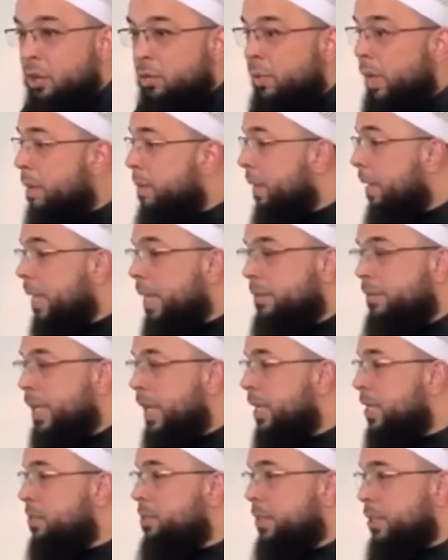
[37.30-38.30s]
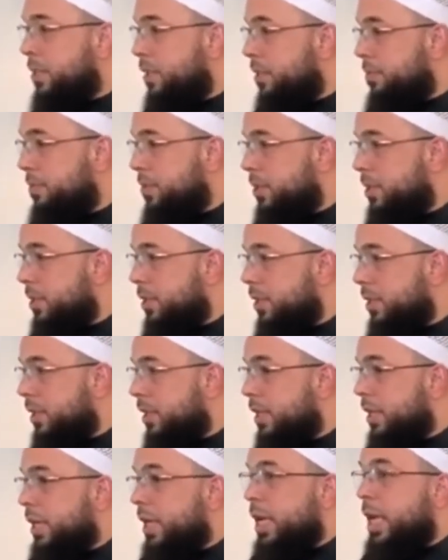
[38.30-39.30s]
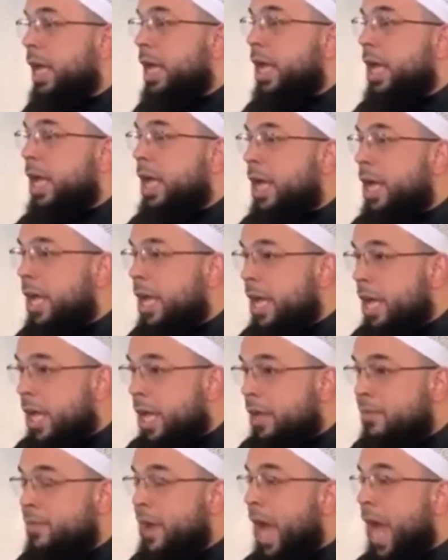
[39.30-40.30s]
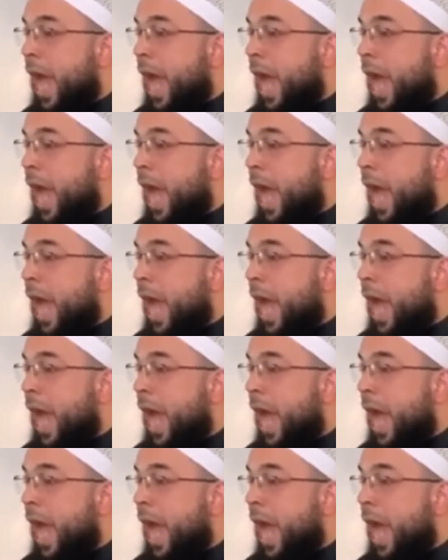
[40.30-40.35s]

We believe that as Muslims. If